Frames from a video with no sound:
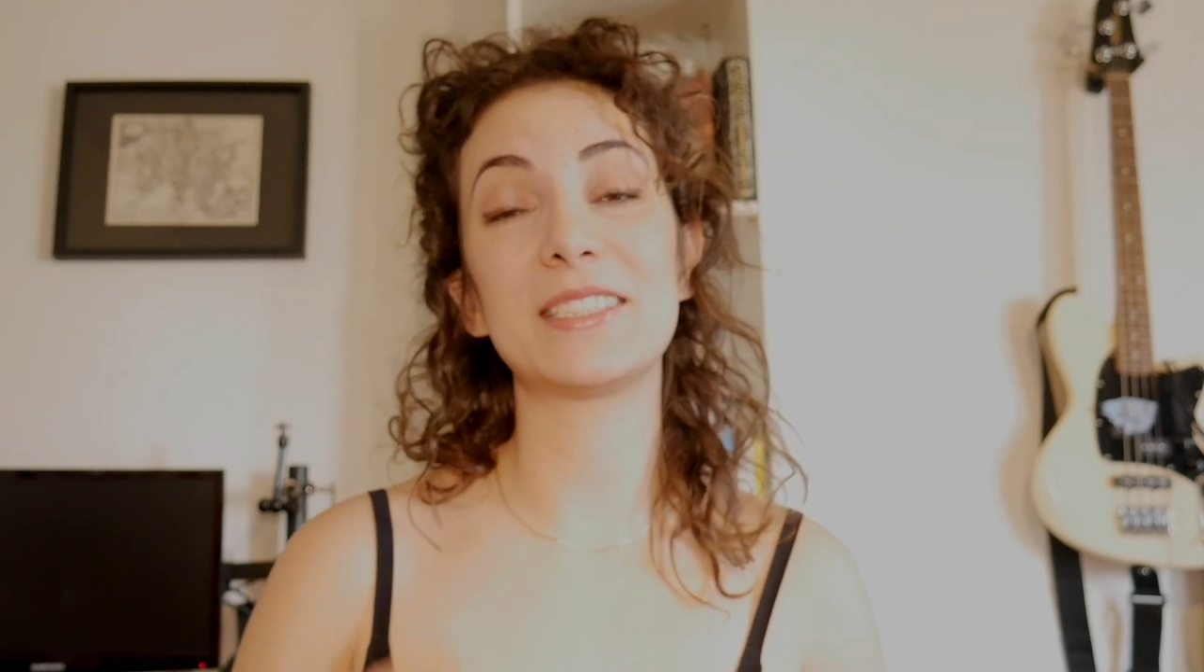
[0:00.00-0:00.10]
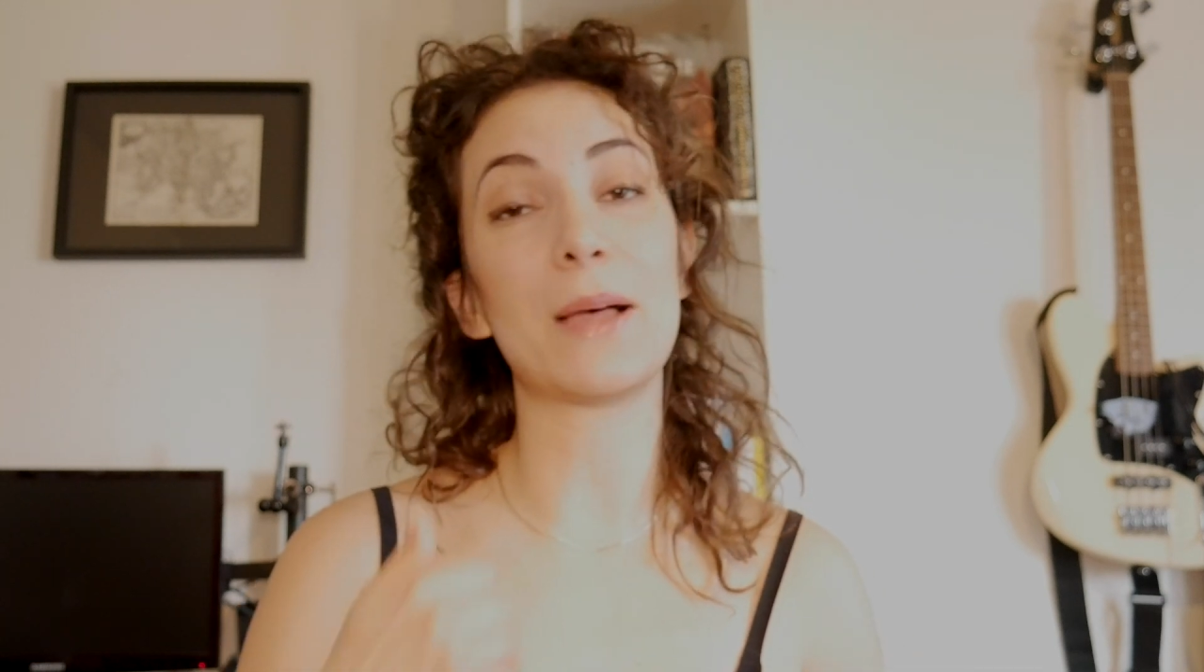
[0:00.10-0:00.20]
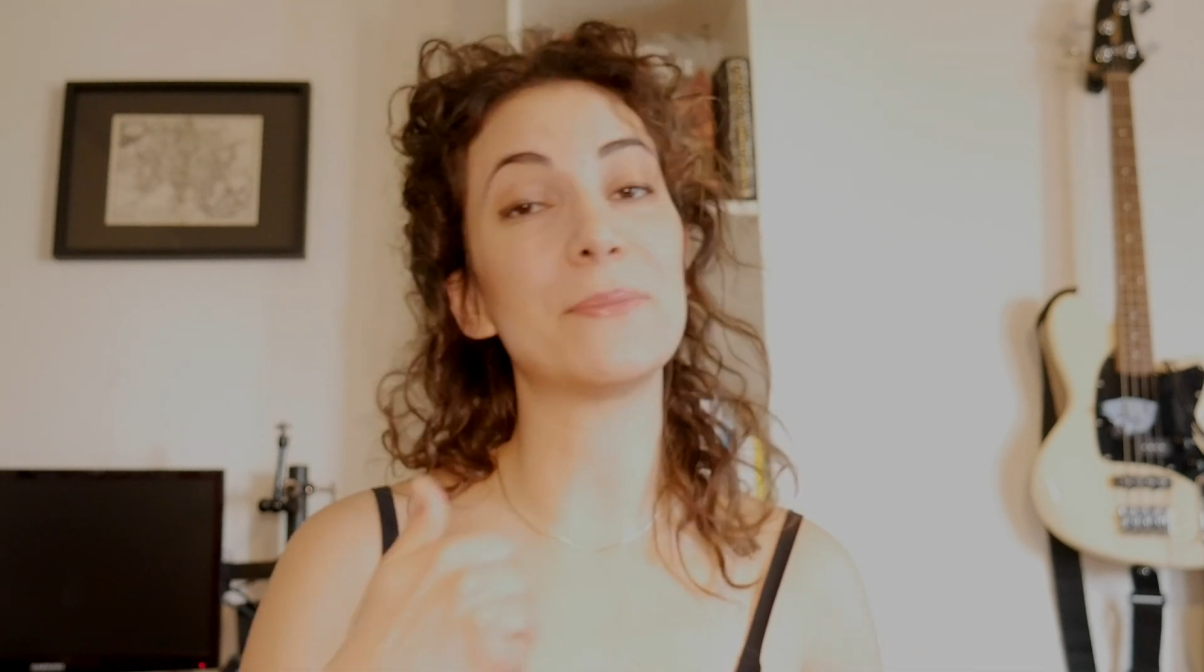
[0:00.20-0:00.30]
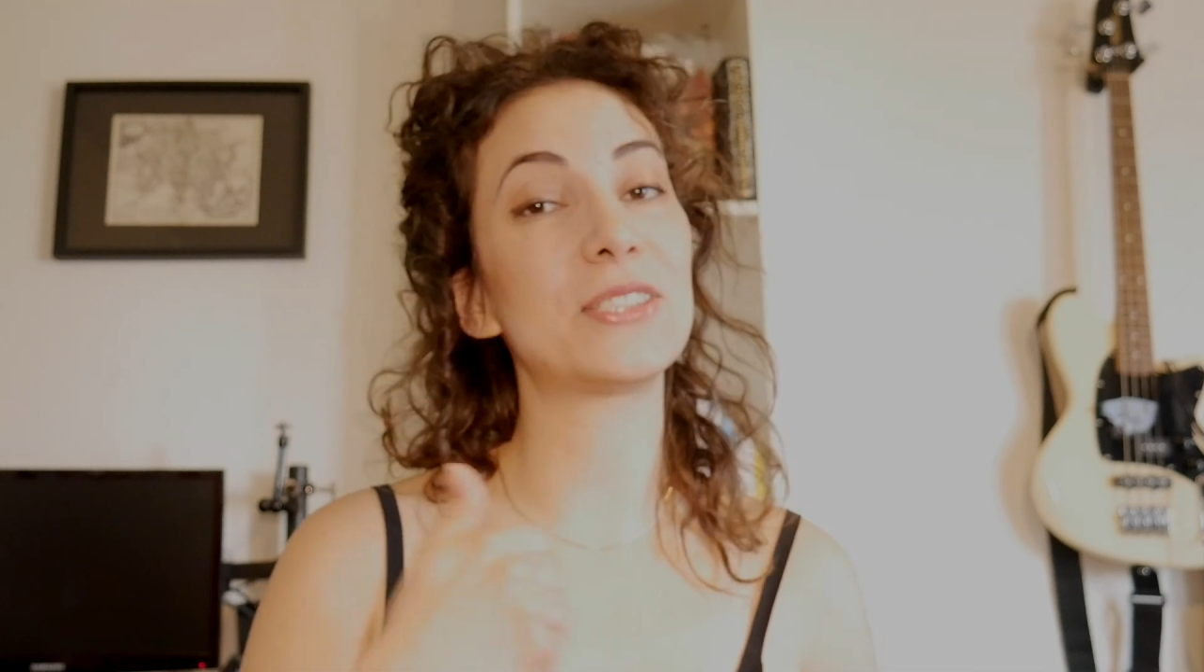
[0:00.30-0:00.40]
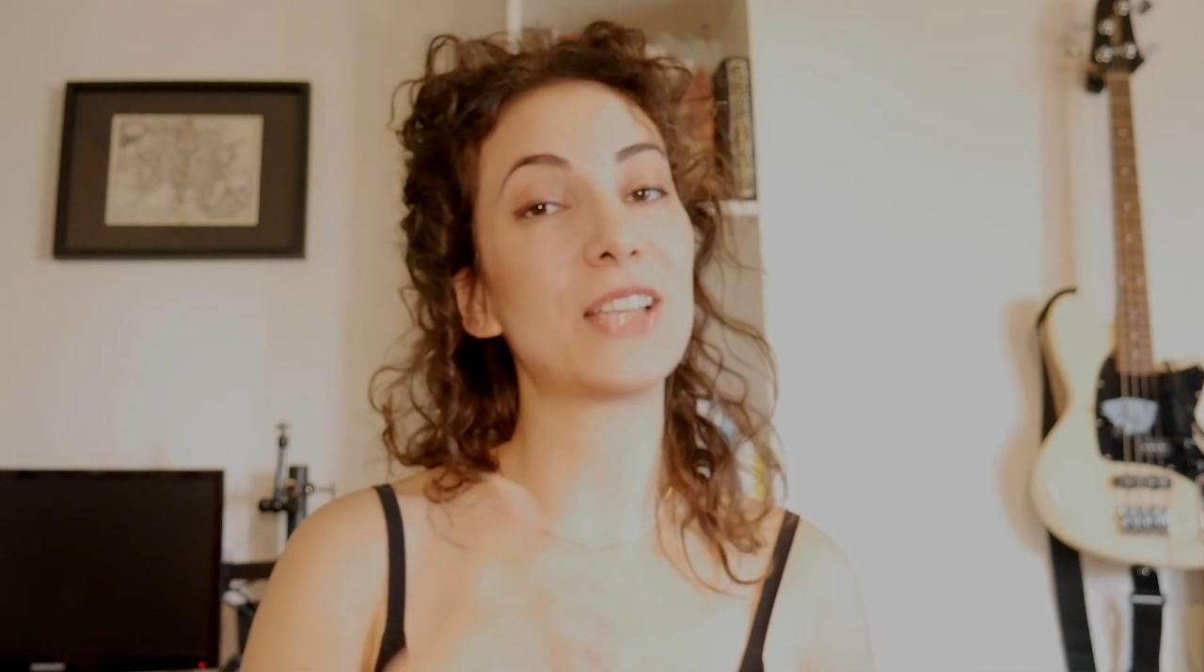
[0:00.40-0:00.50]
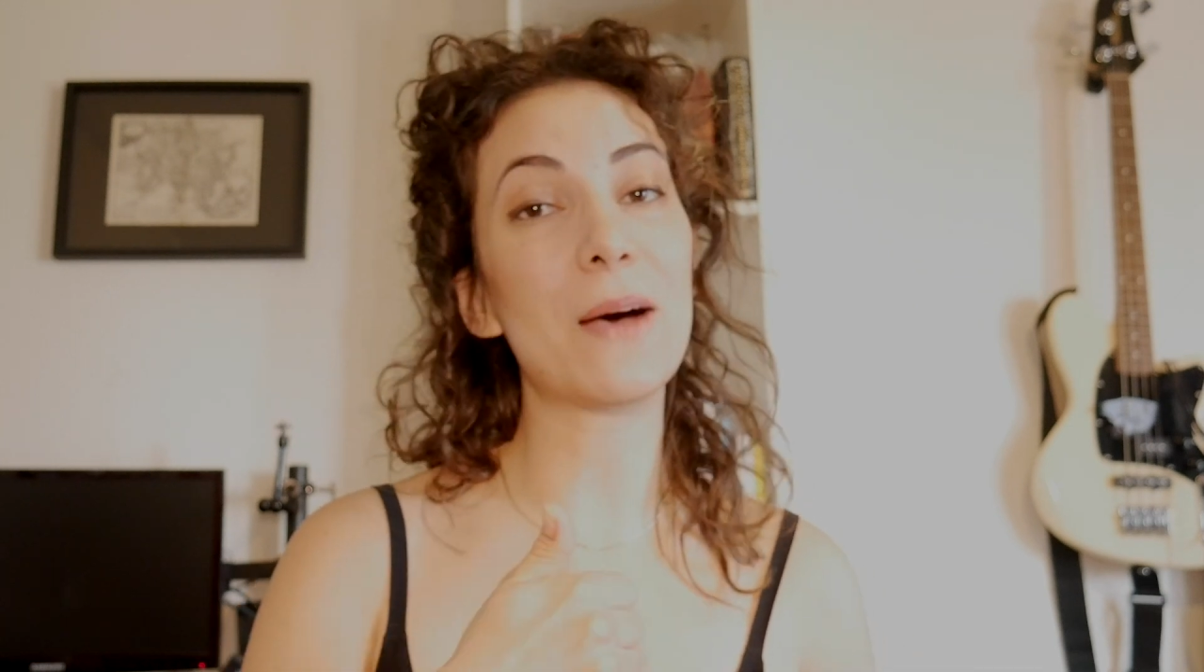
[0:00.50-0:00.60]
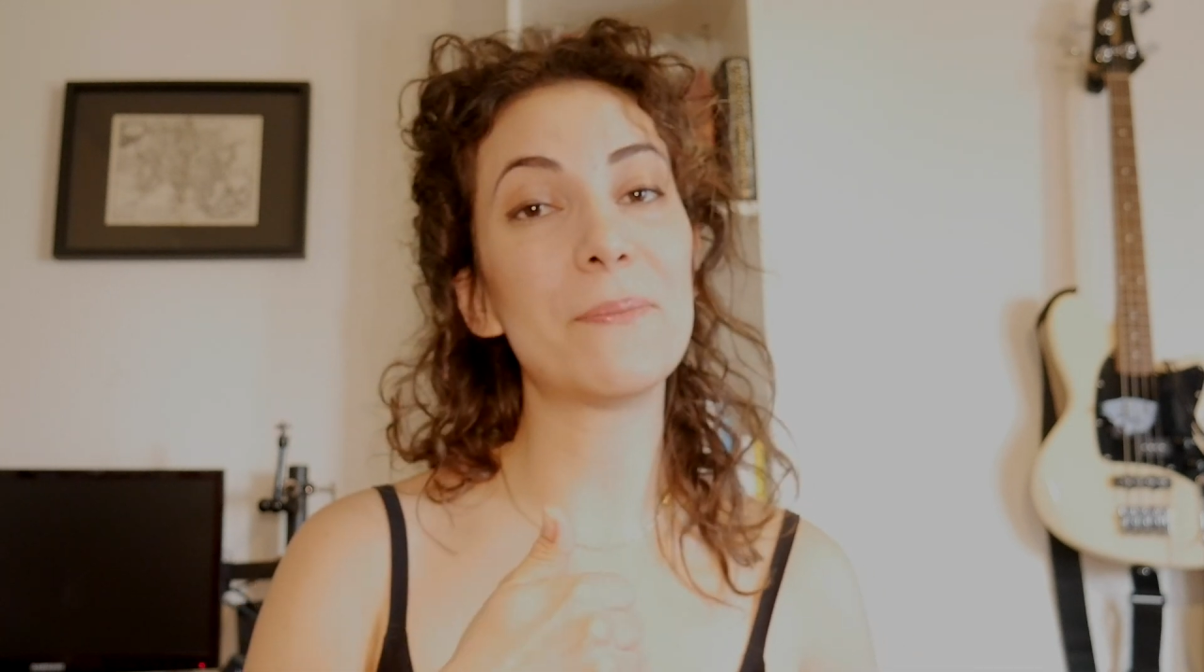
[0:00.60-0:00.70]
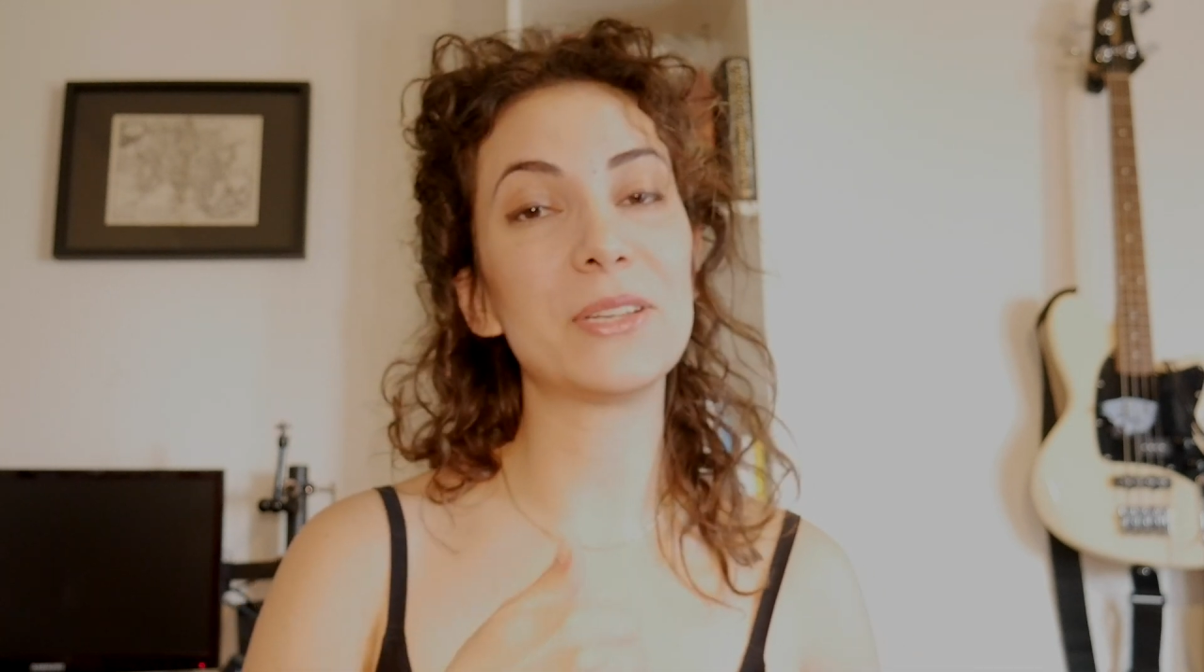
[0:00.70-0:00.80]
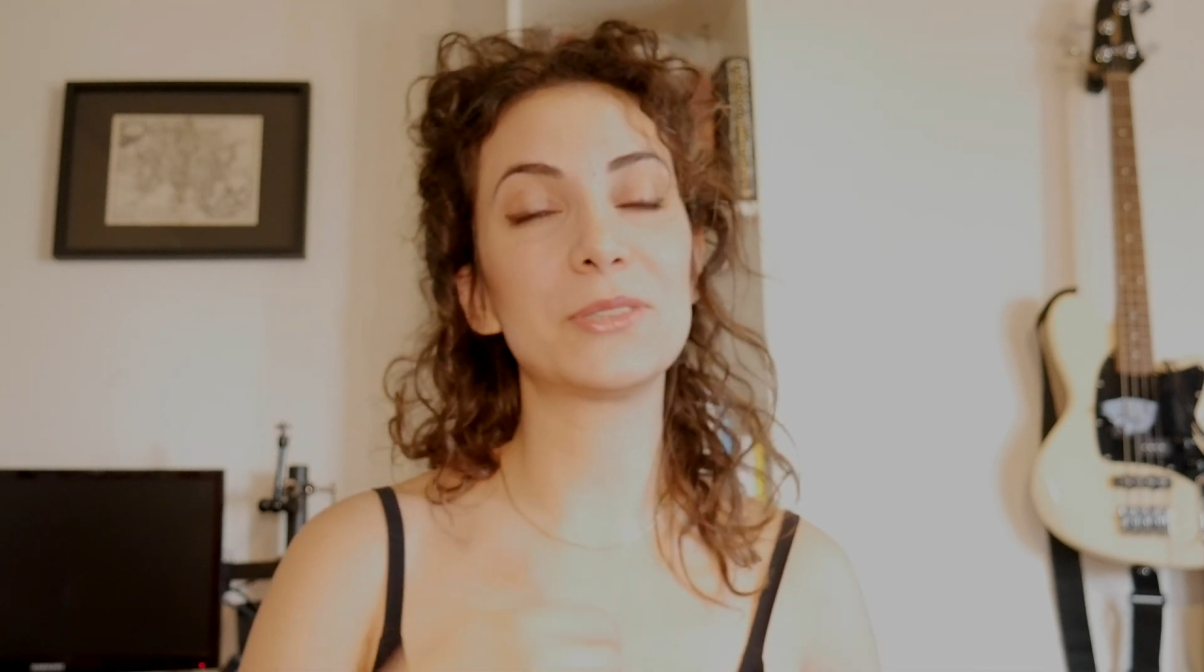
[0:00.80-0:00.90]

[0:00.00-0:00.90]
thumbs up.